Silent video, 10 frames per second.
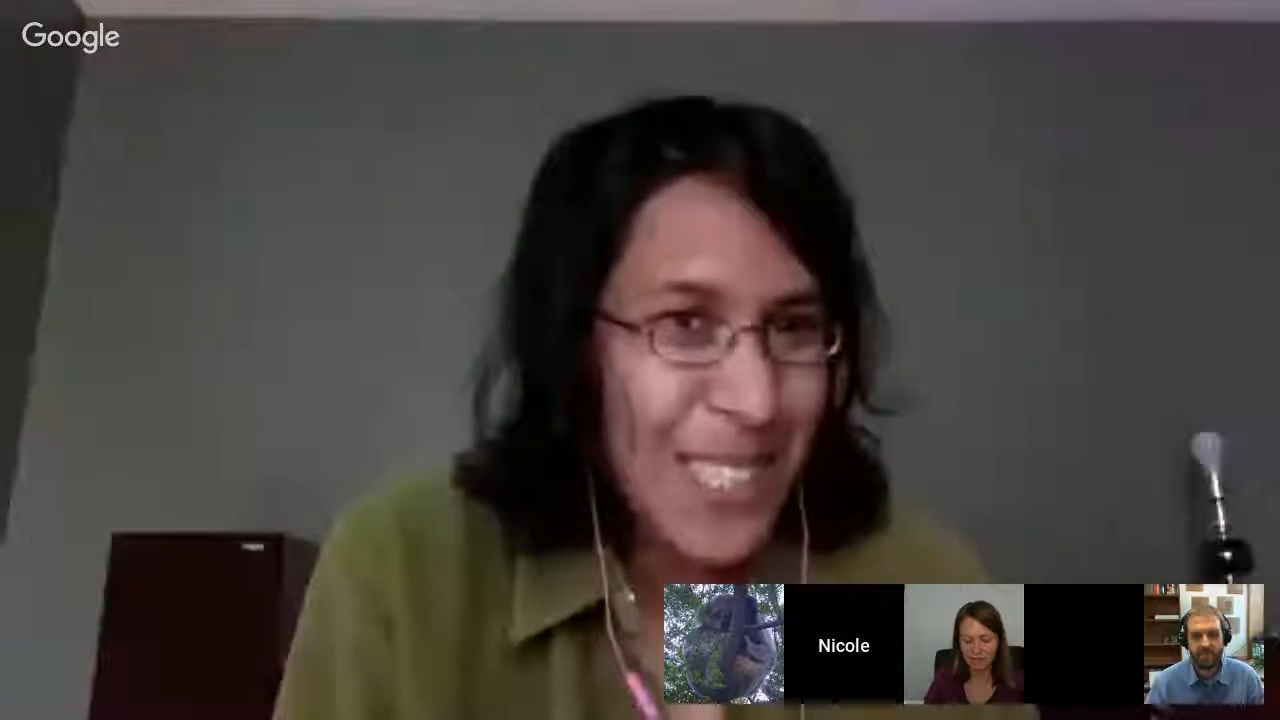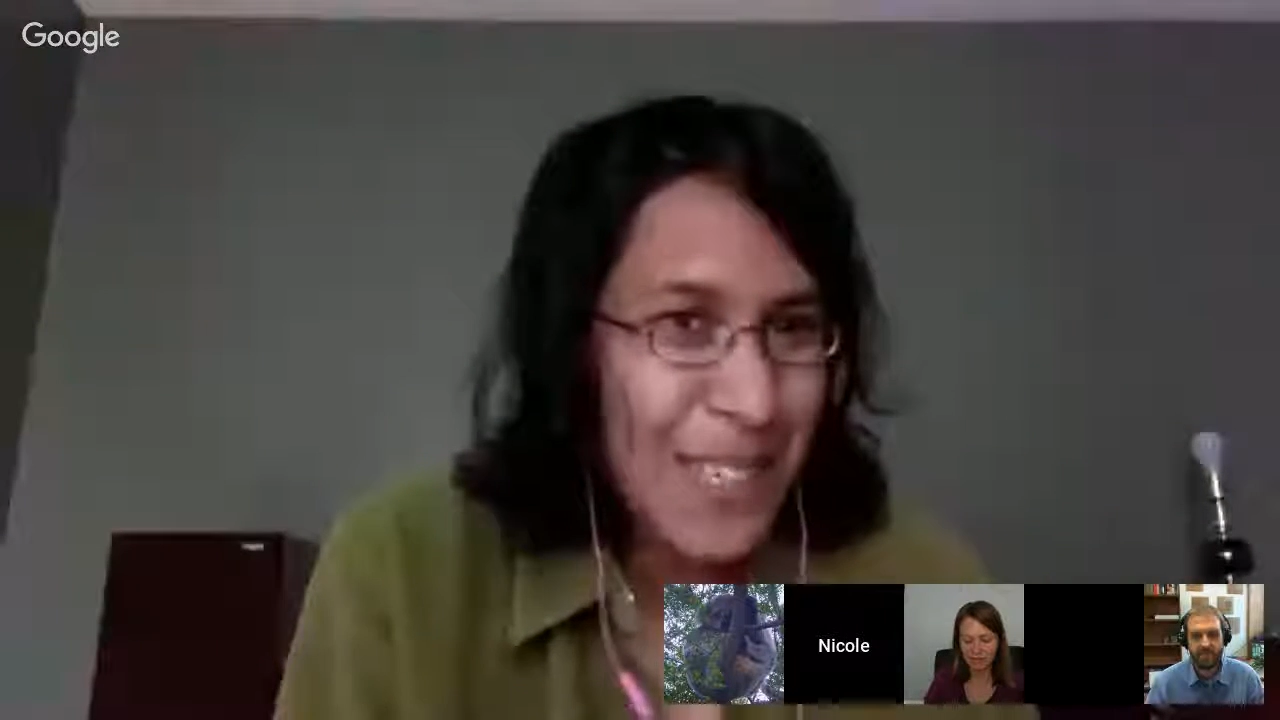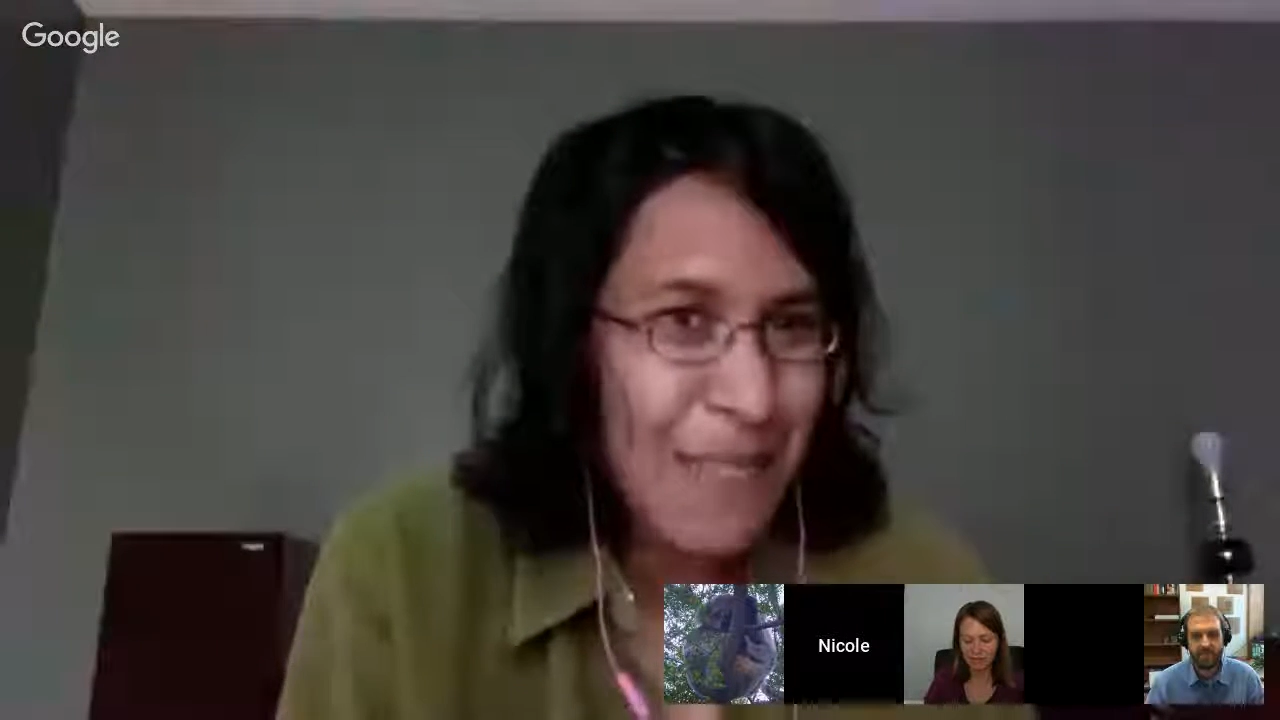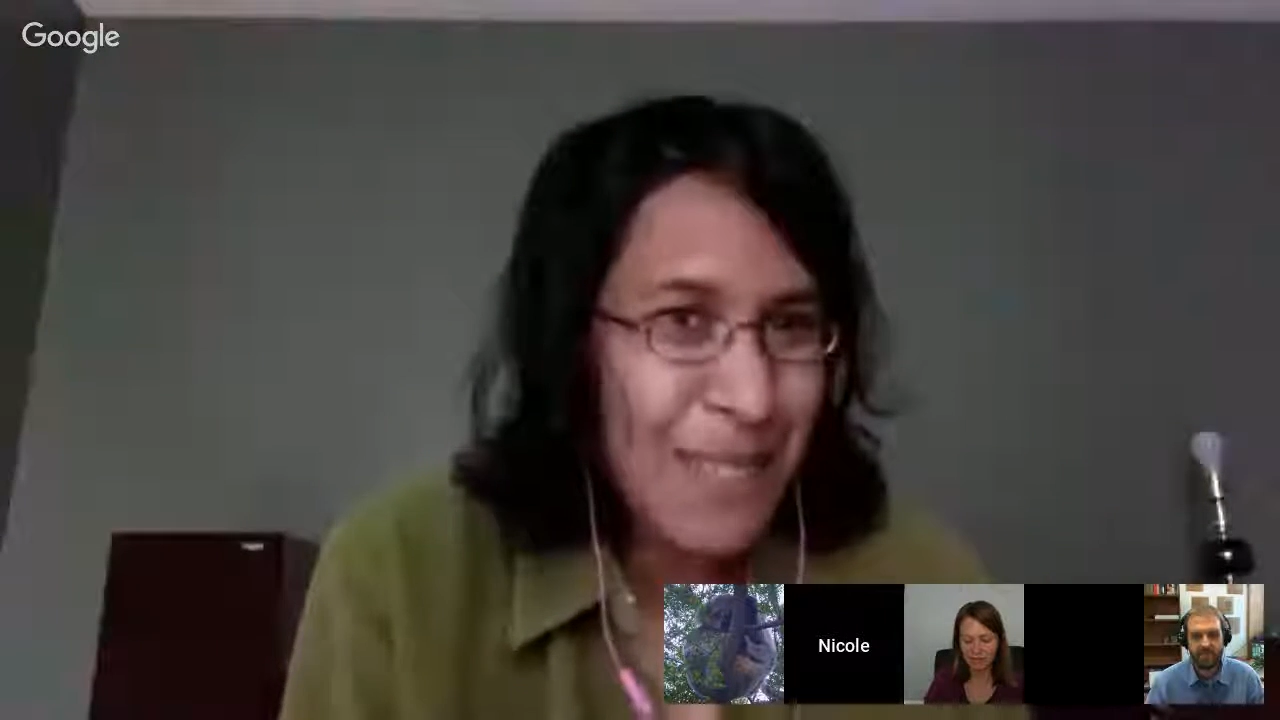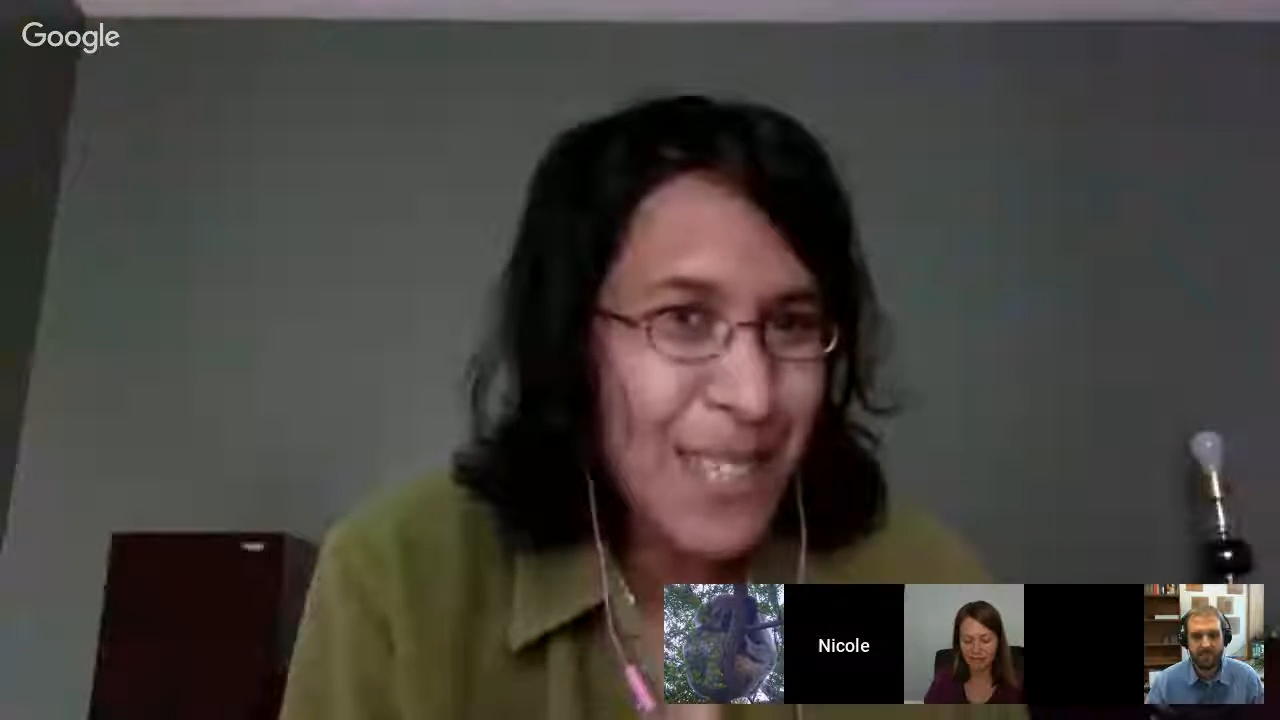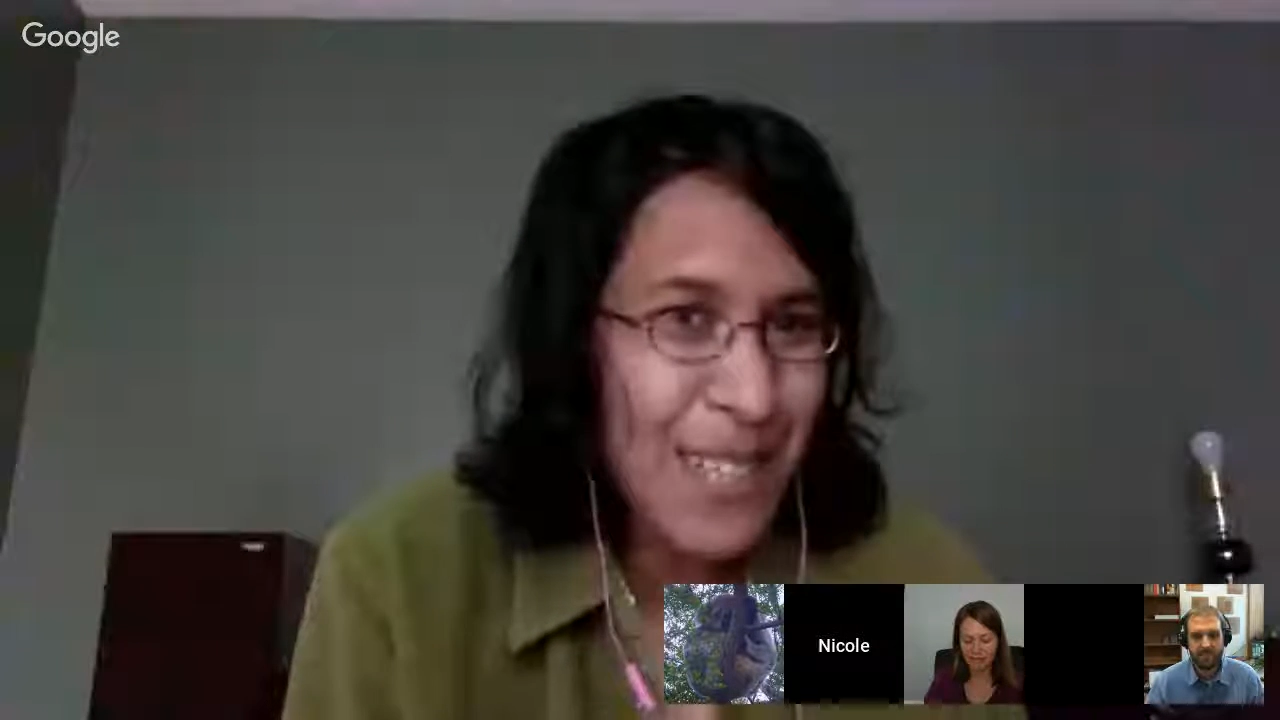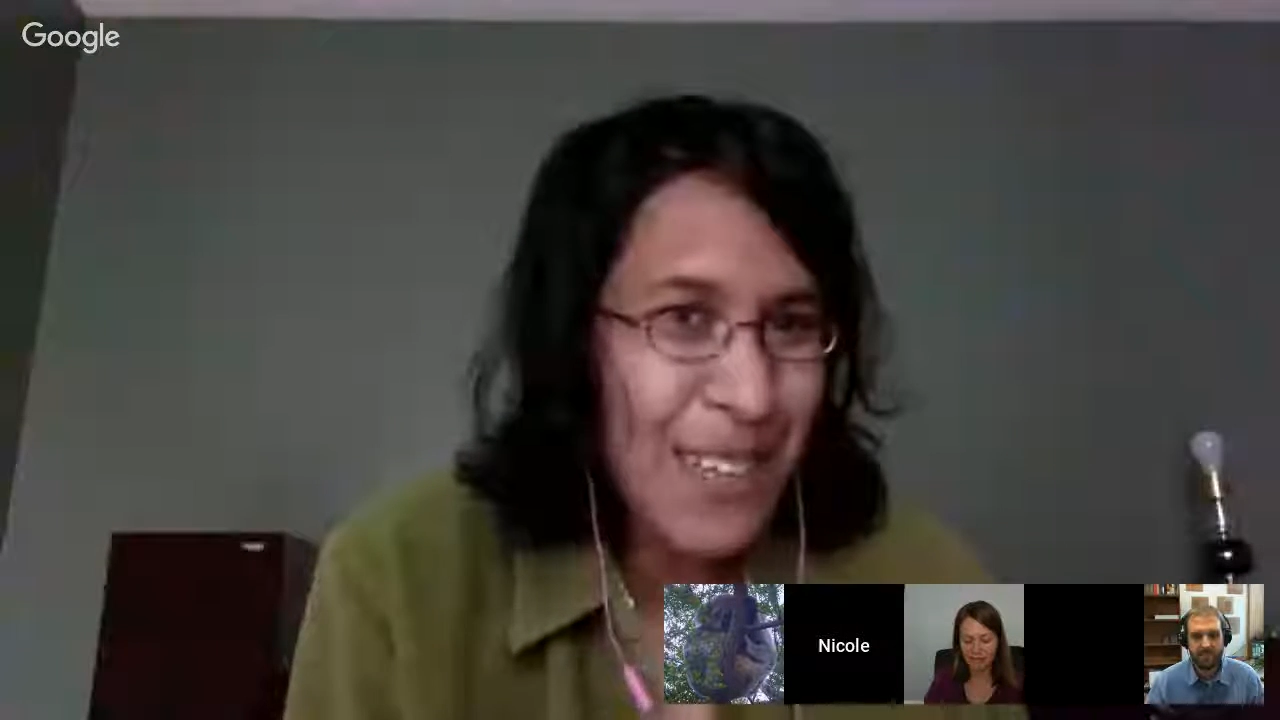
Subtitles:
in genomes